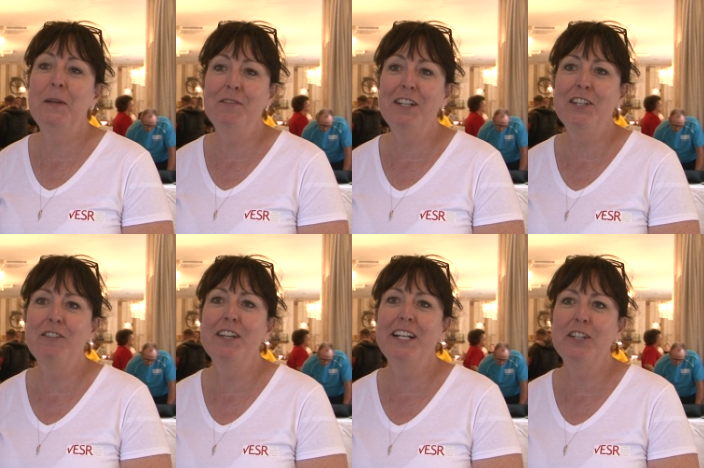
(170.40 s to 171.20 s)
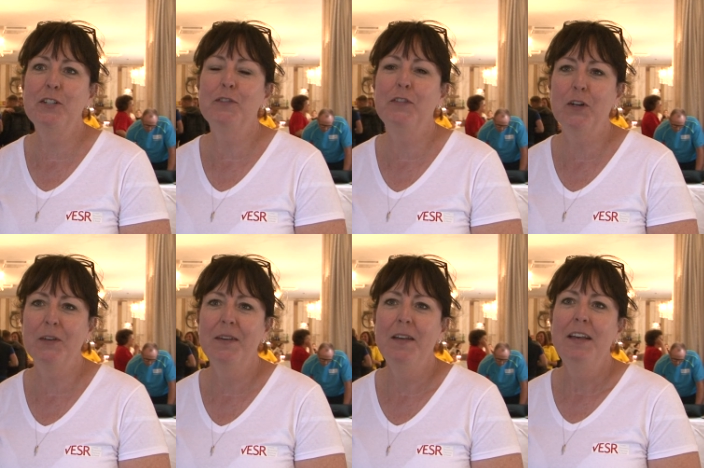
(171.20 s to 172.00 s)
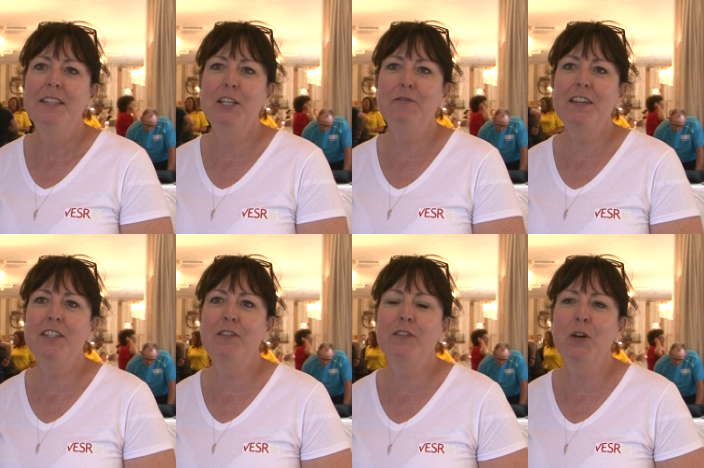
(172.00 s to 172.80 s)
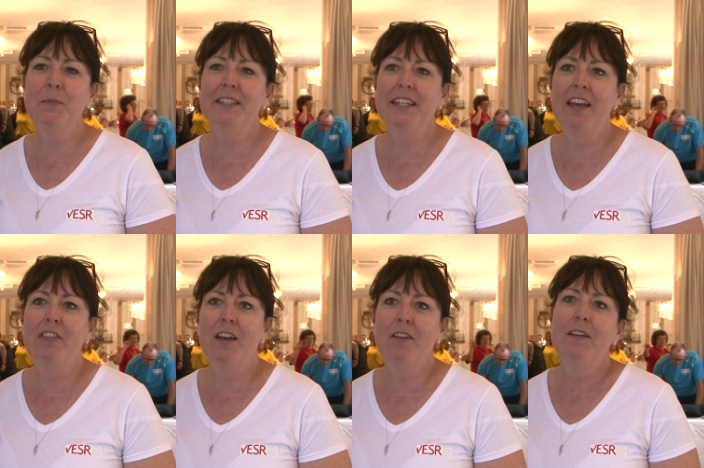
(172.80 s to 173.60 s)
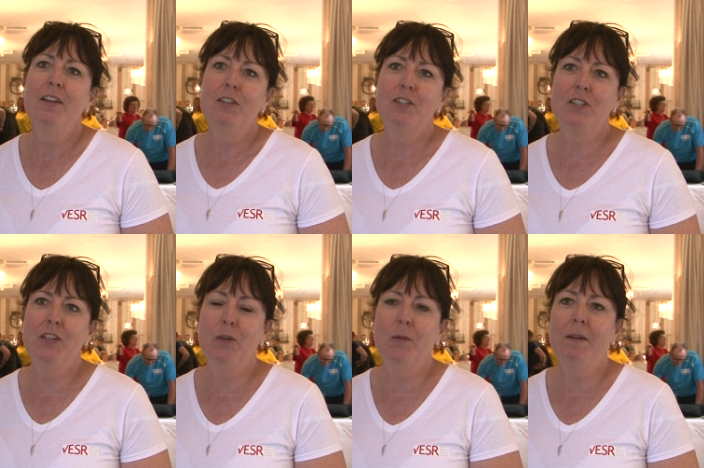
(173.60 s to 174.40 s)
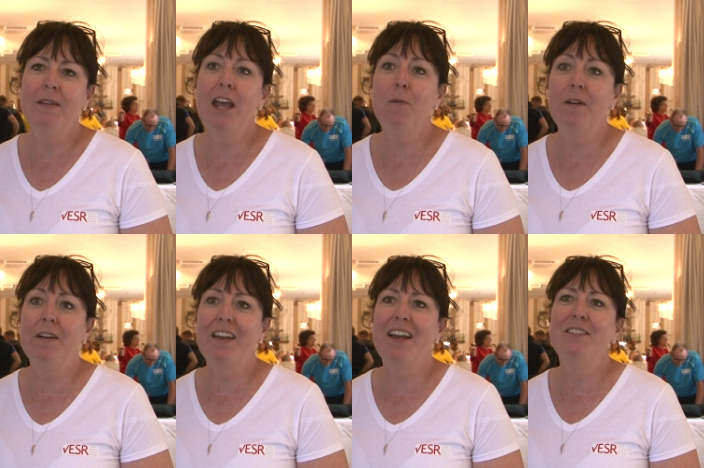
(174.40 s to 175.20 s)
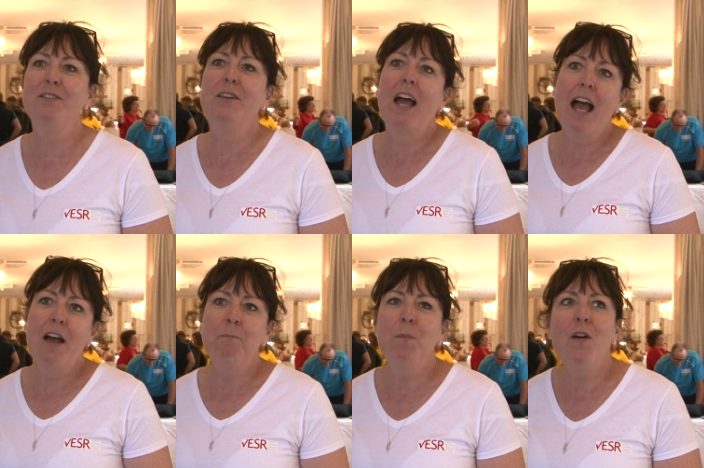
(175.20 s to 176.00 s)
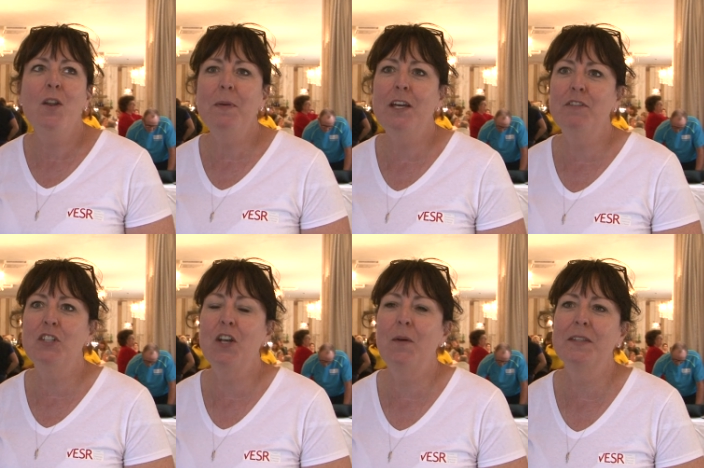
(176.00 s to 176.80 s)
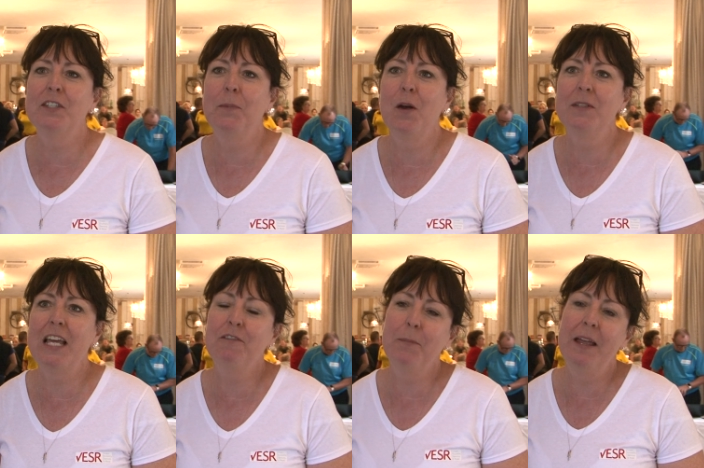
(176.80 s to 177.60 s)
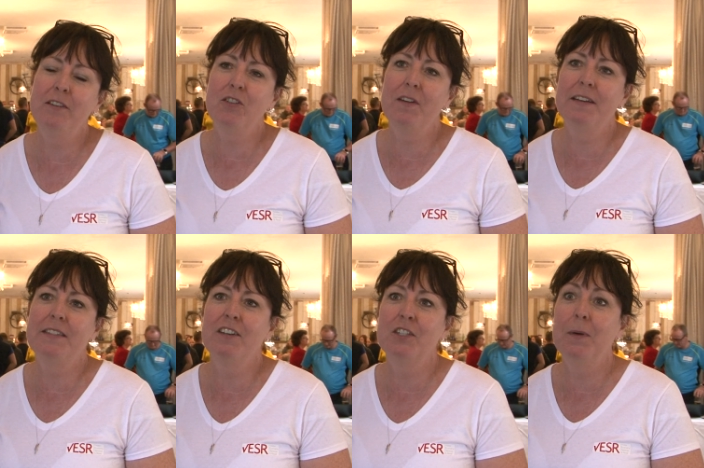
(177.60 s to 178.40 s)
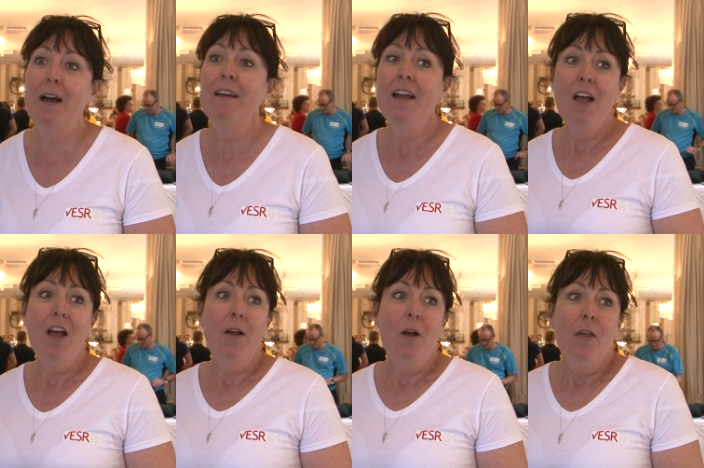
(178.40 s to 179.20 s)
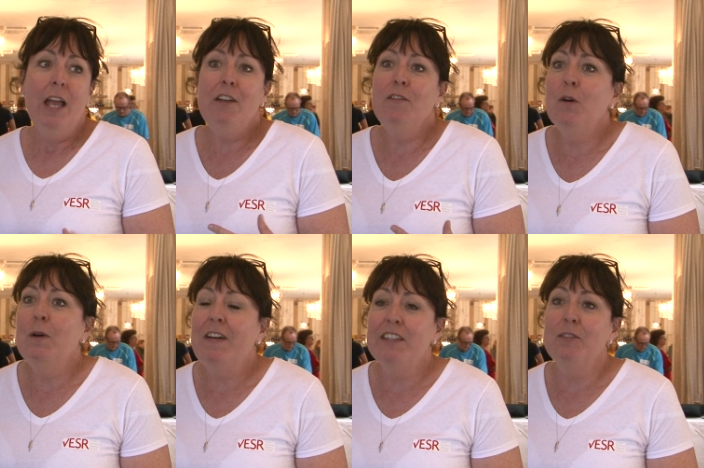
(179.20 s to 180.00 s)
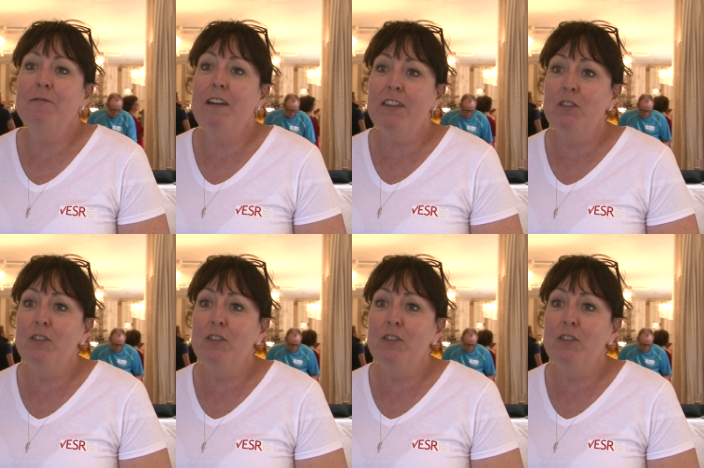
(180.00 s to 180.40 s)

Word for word: been really, really good fun. Team Vestera come together to network and put on a bit of a show, I suppose, and enjoy ourselves. But even though we've had some very